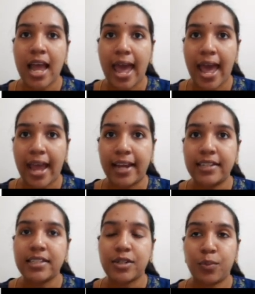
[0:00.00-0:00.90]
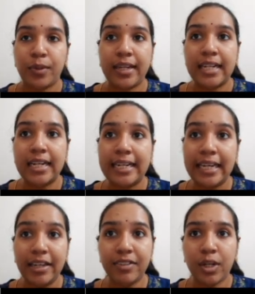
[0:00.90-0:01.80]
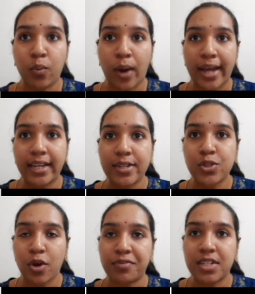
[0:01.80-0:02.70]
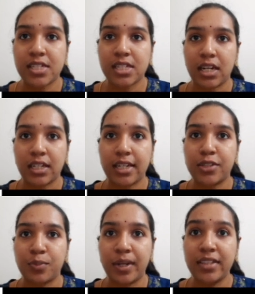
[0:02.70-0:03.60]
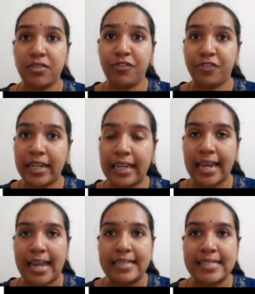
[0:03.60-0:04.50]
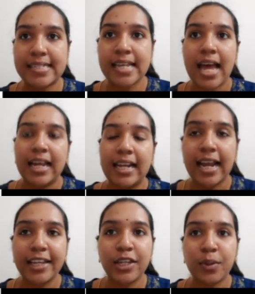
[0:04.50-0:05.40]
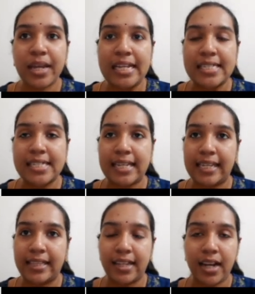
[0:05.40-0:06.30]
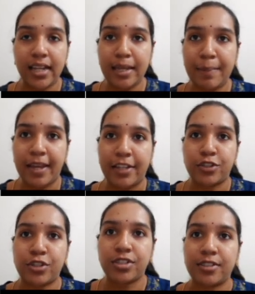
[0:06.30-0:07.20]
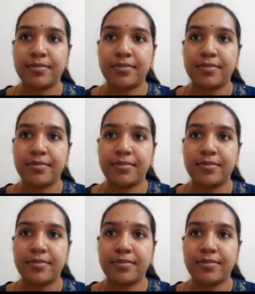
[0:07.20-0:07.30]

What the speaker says: and we'll leave the wires of the circuit with free ends like you can see in the image.